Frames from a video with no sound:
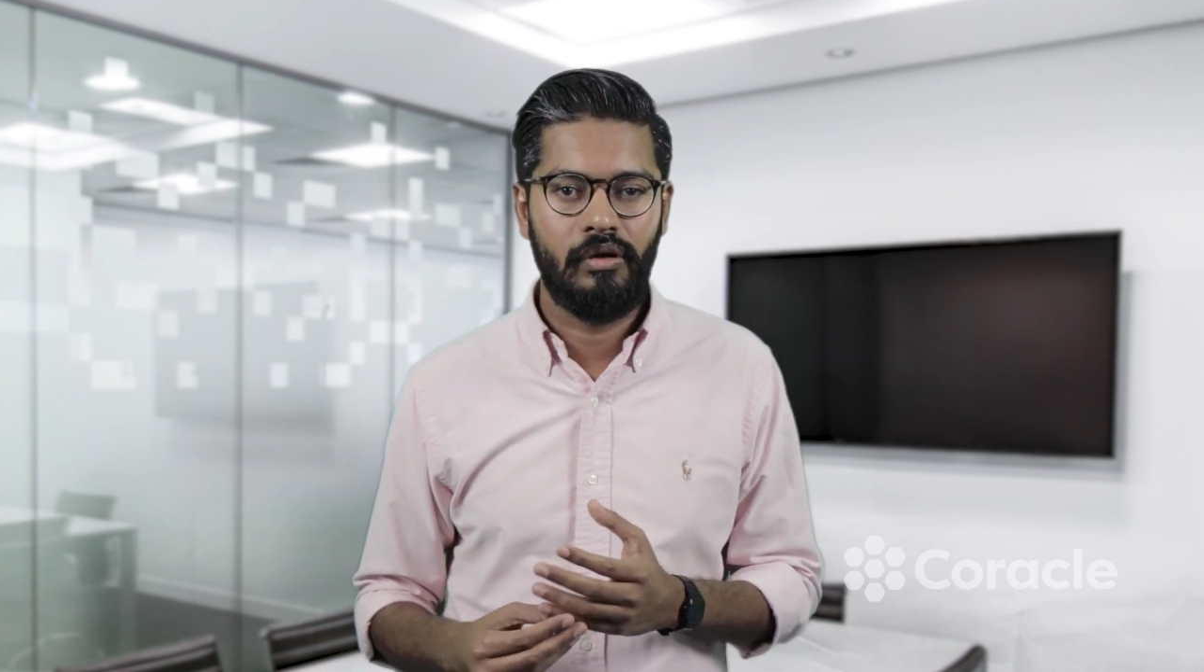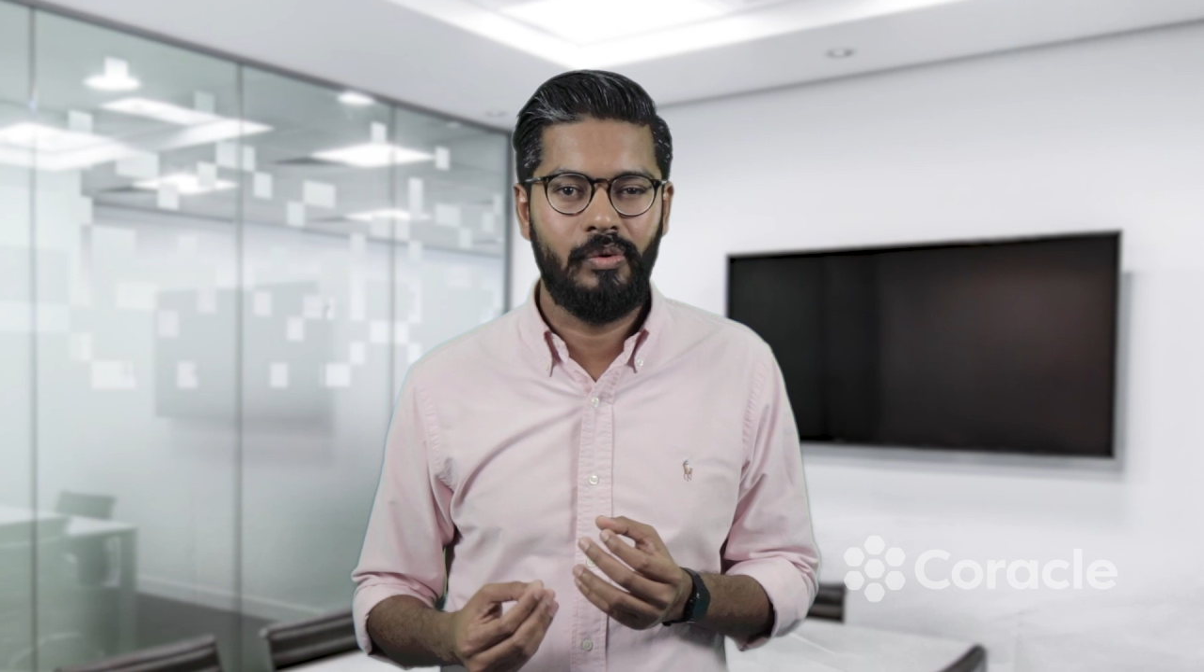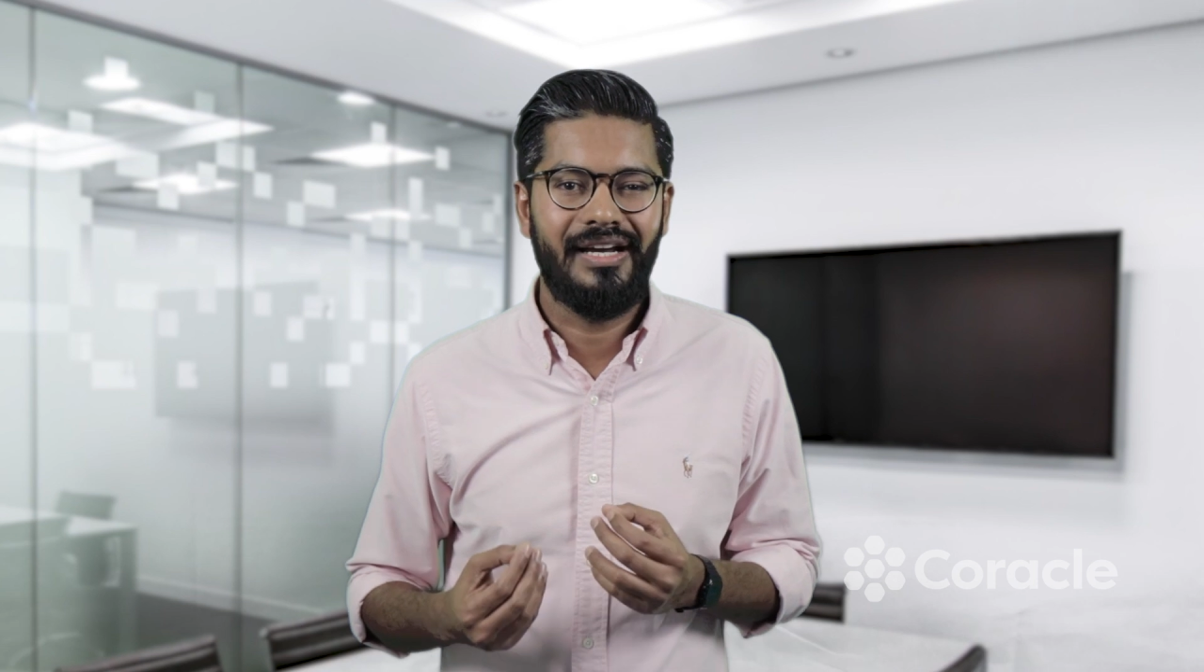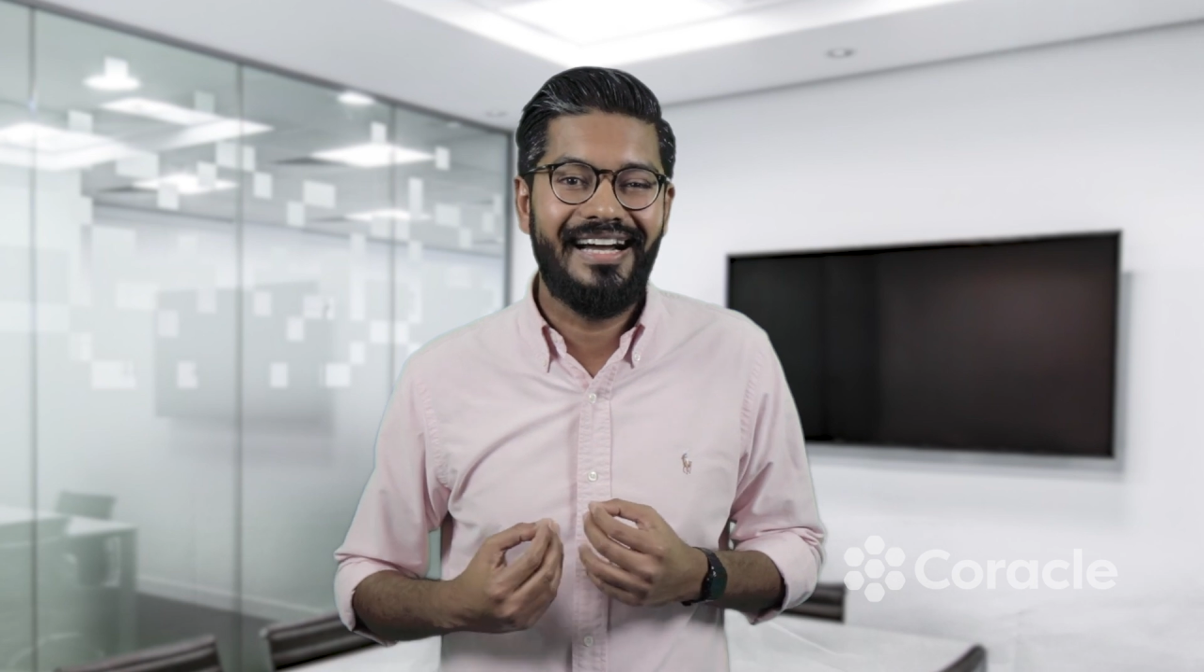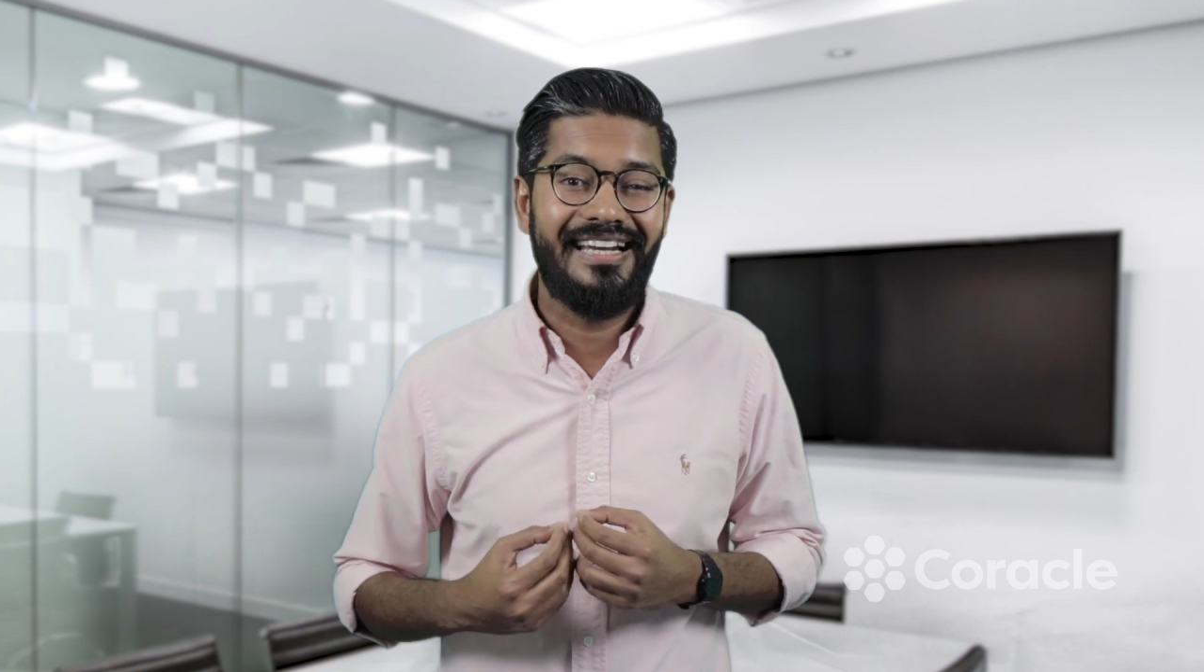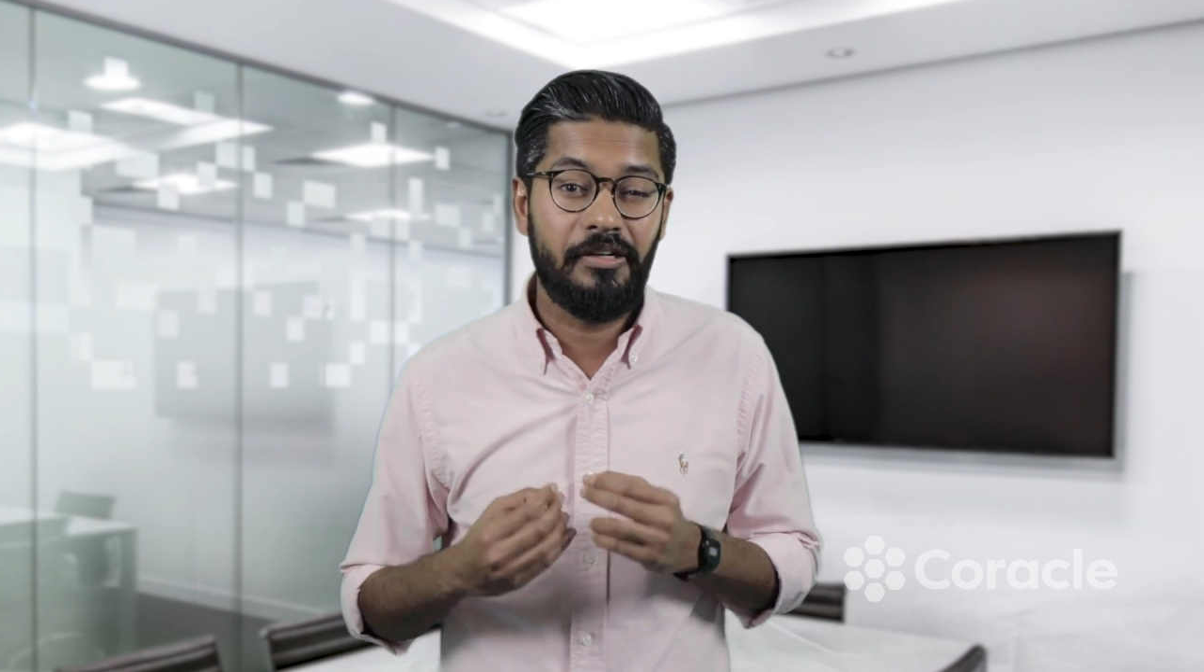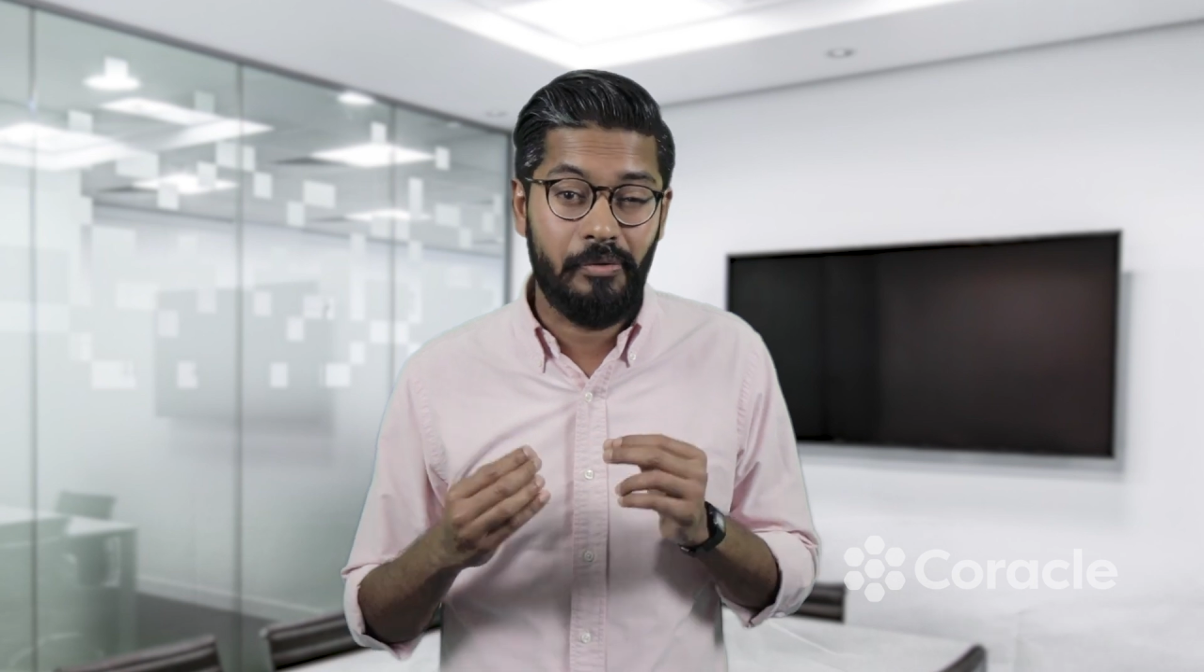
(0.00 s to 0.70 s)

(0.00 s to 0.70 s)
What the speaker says: we highly